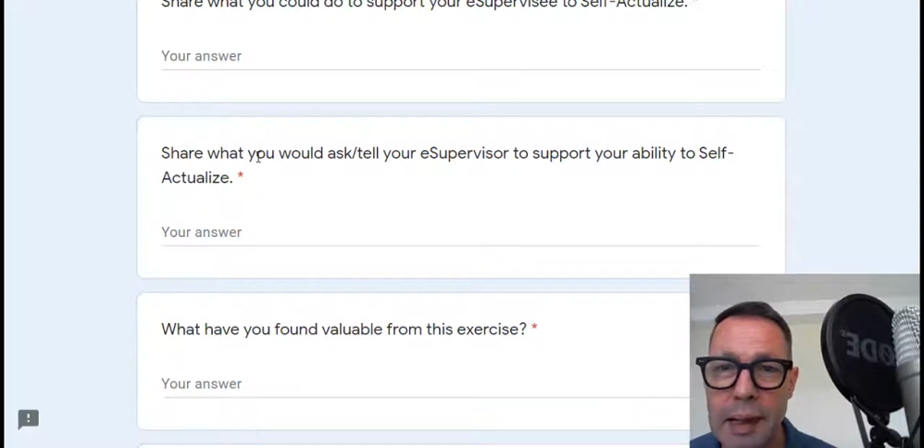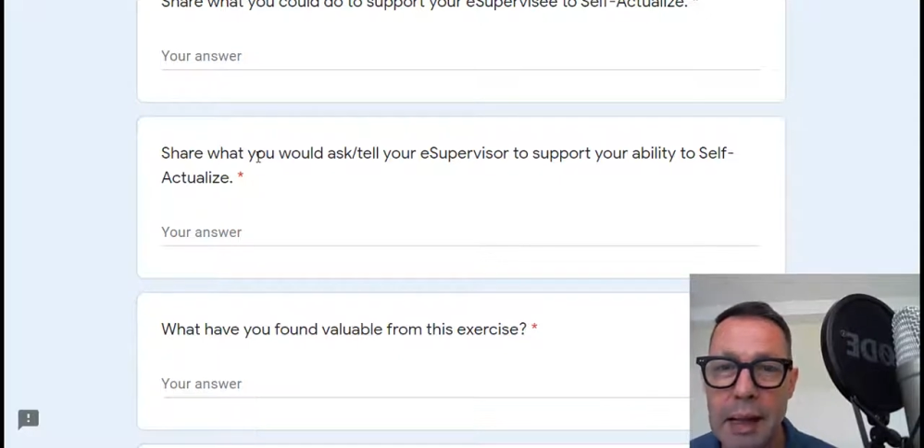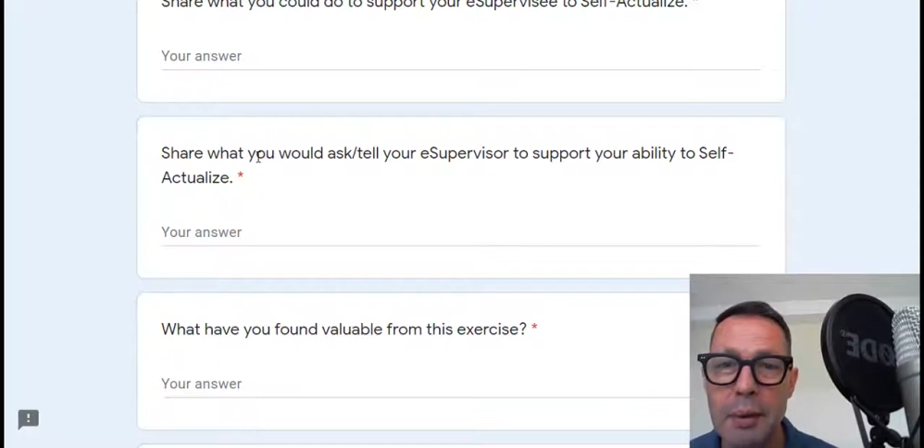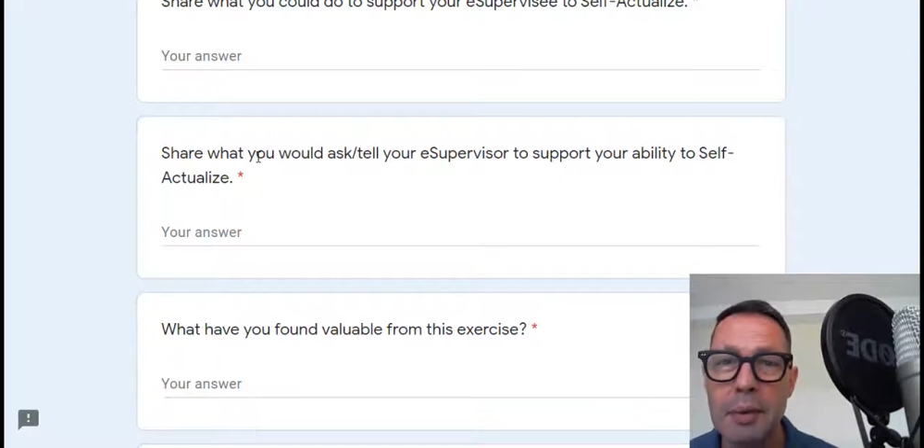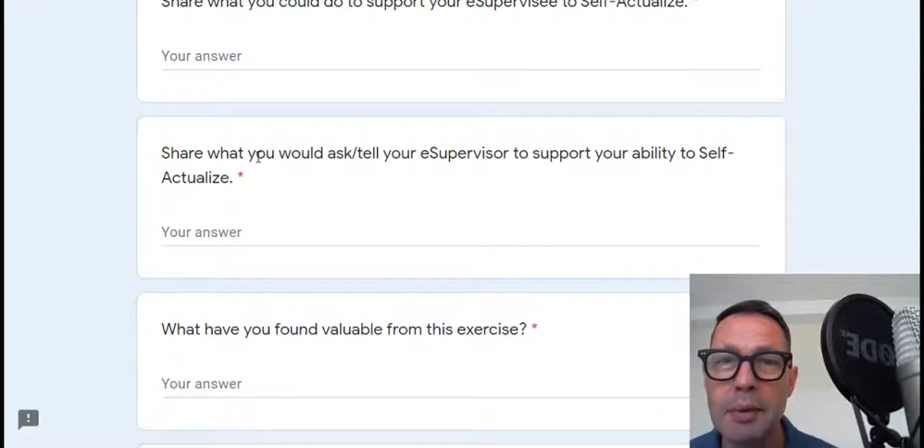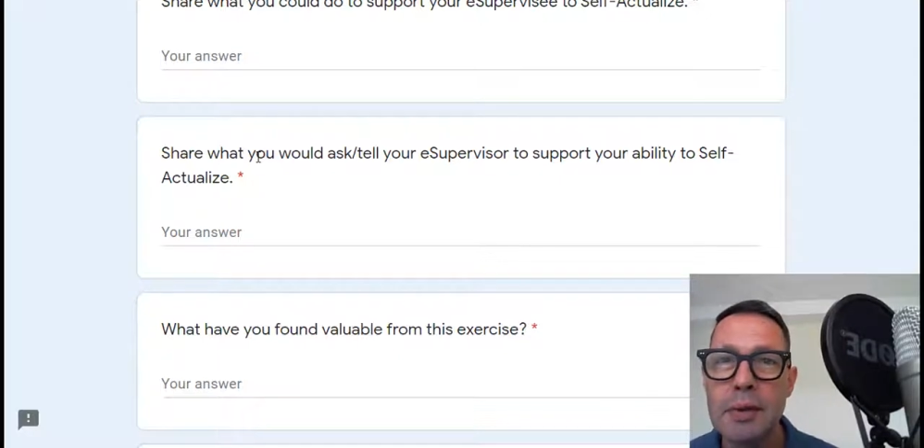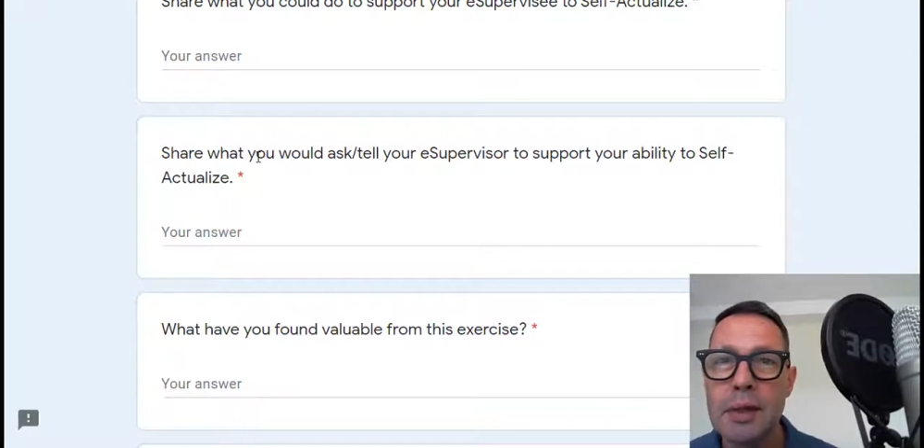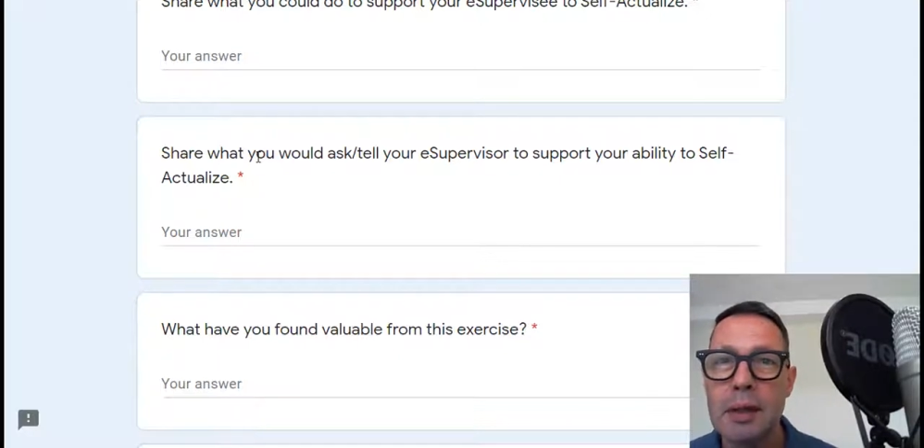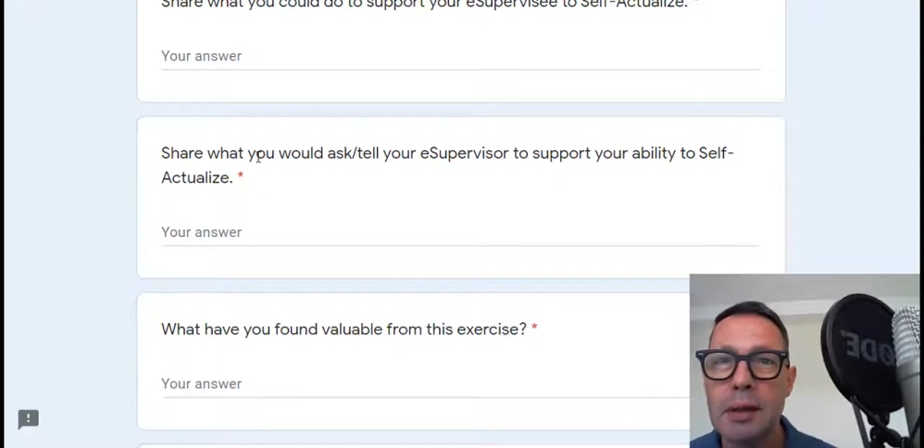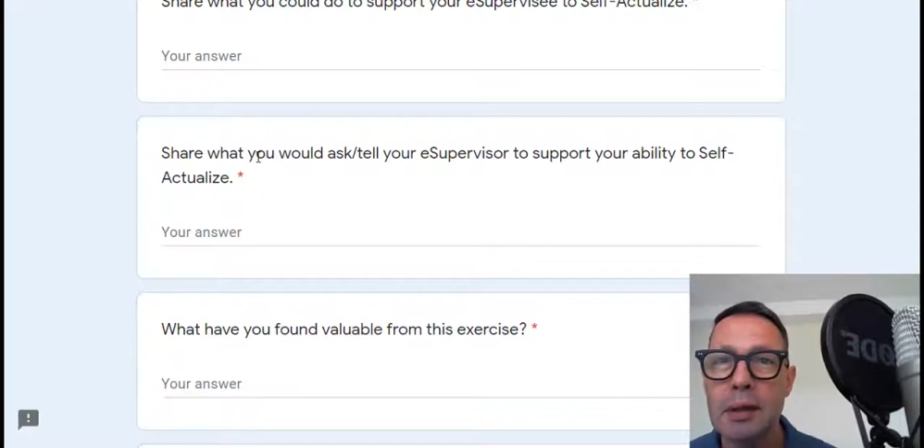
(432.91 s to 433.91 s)
what would you
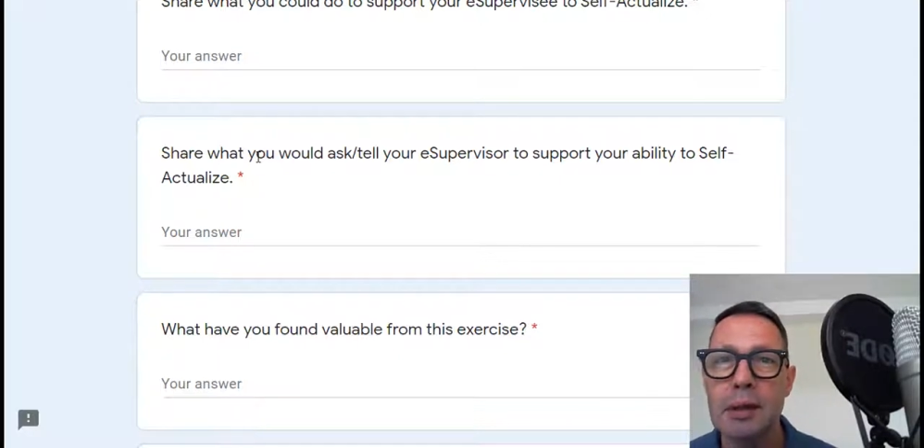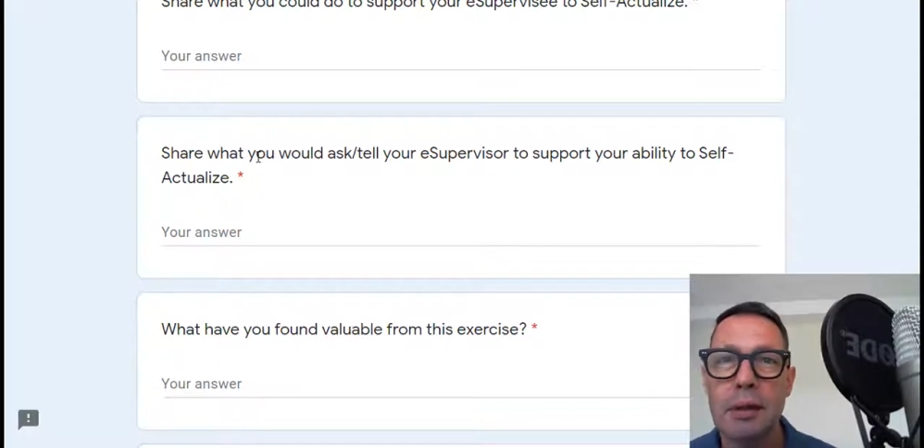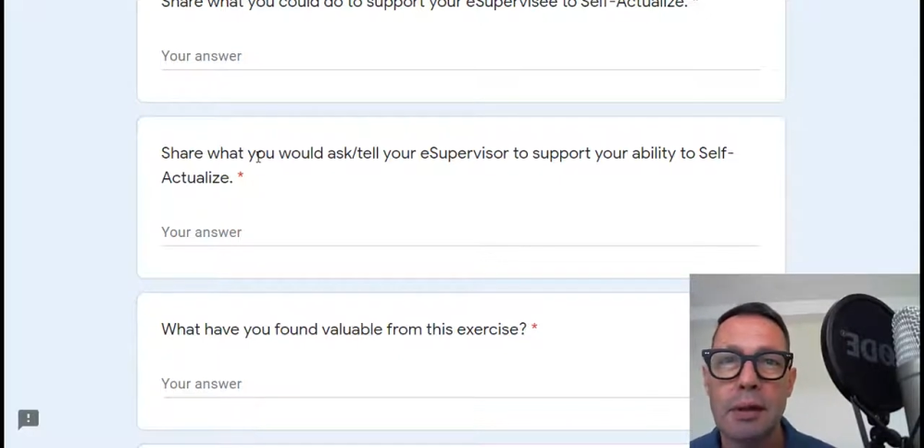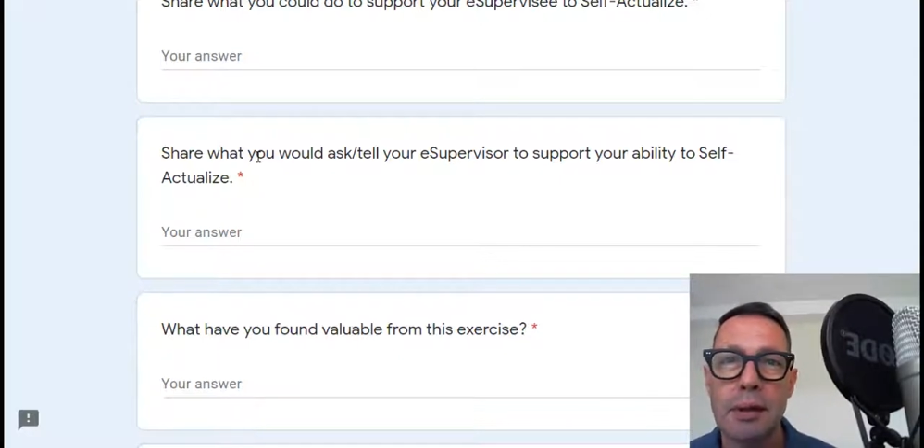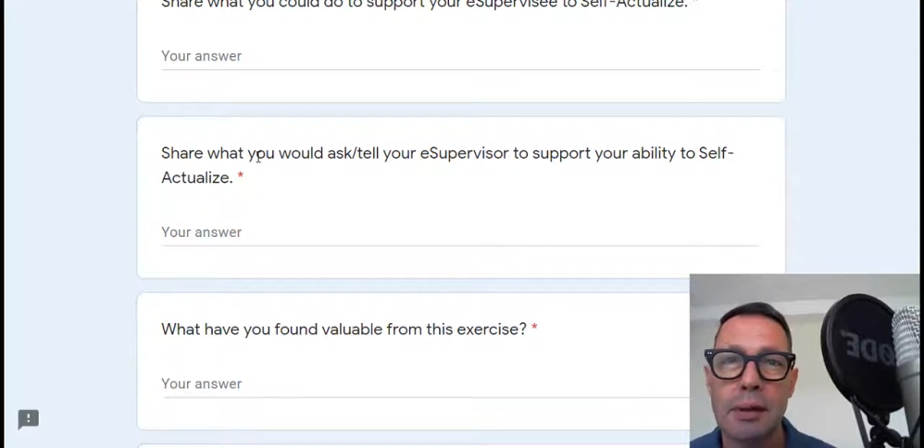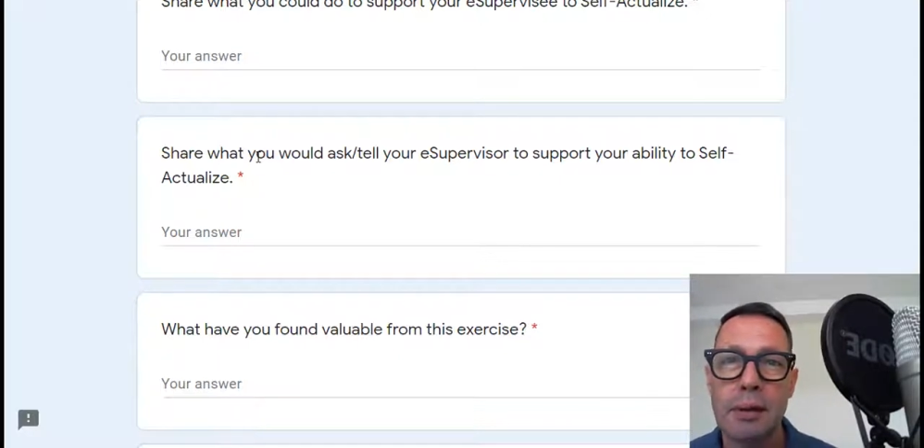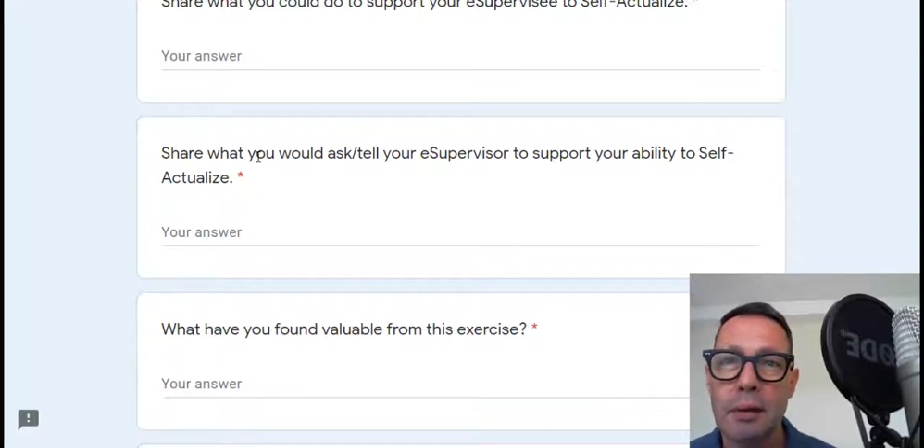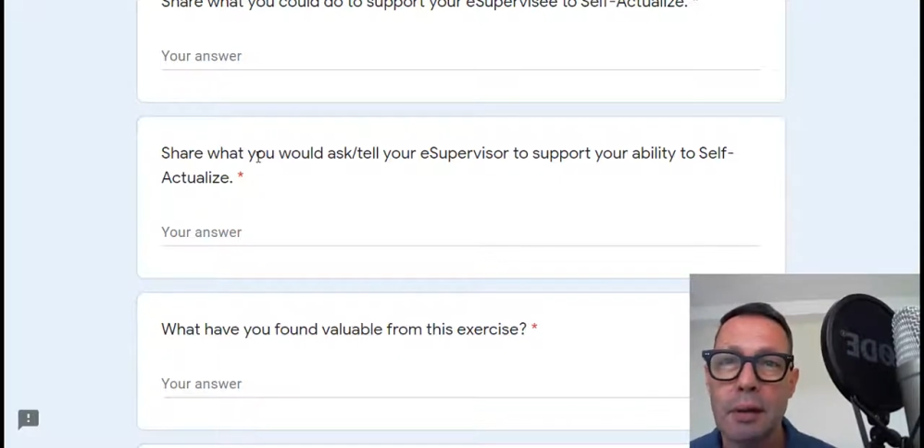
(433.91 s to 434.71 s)
tell her or